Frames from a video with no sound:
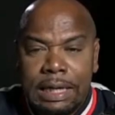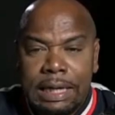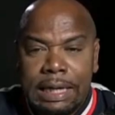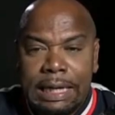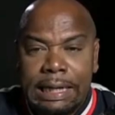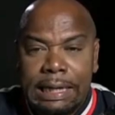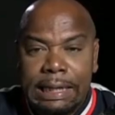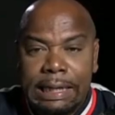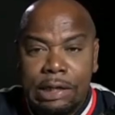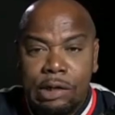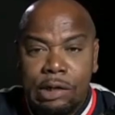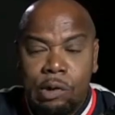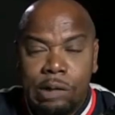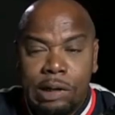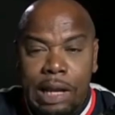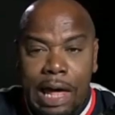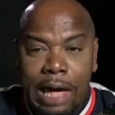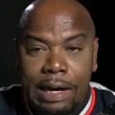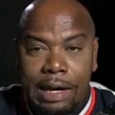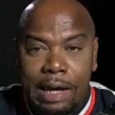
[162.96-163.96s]
Illegal
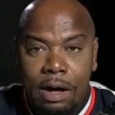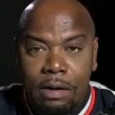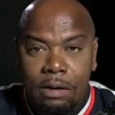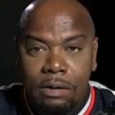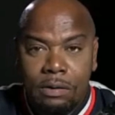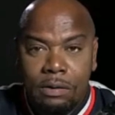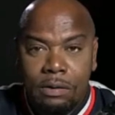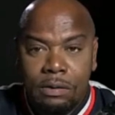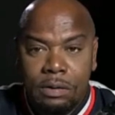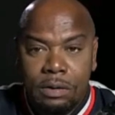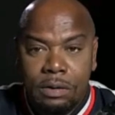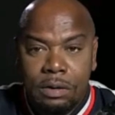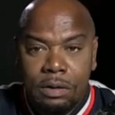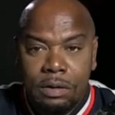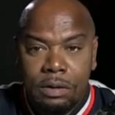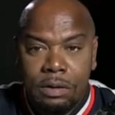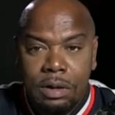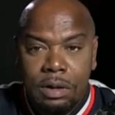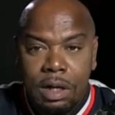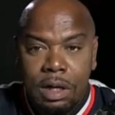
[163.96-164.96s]
lockout.
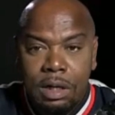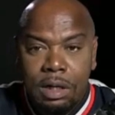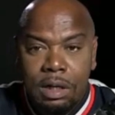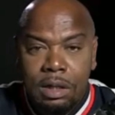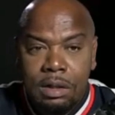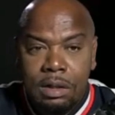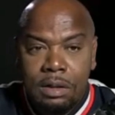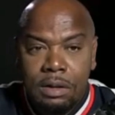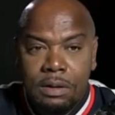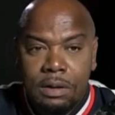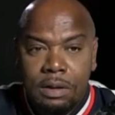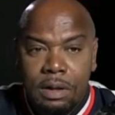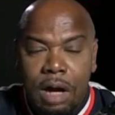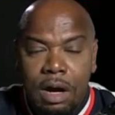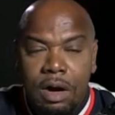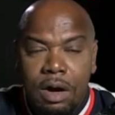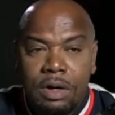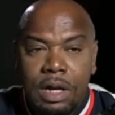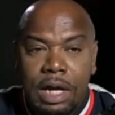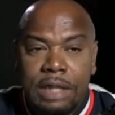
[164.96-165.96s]
Oh. Yeah. I
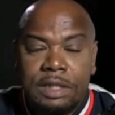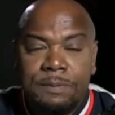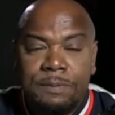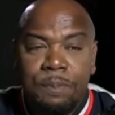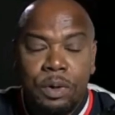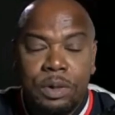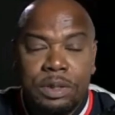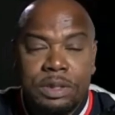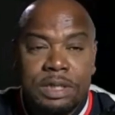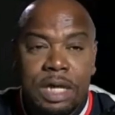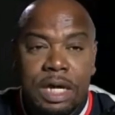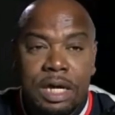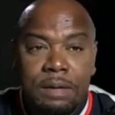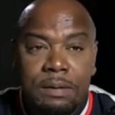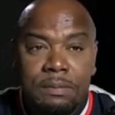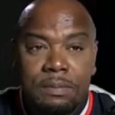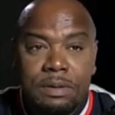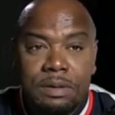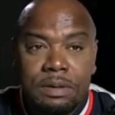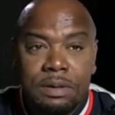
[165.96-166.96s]
heard like sports
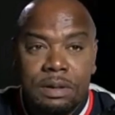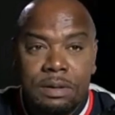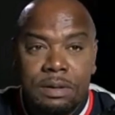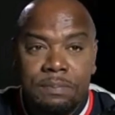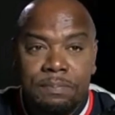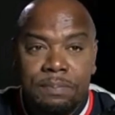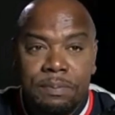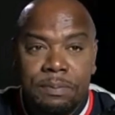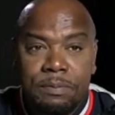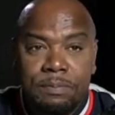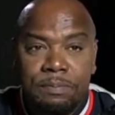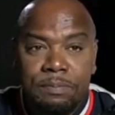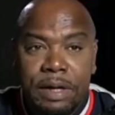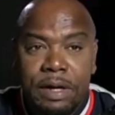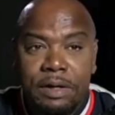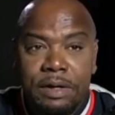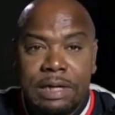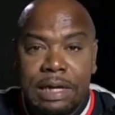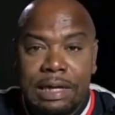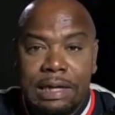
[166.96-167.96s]
teams,
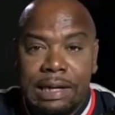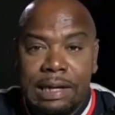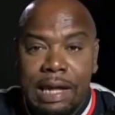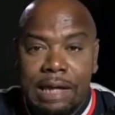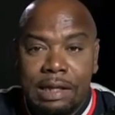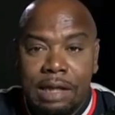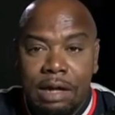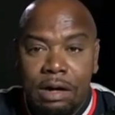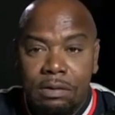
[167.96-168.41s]
players uh-huh. getting locked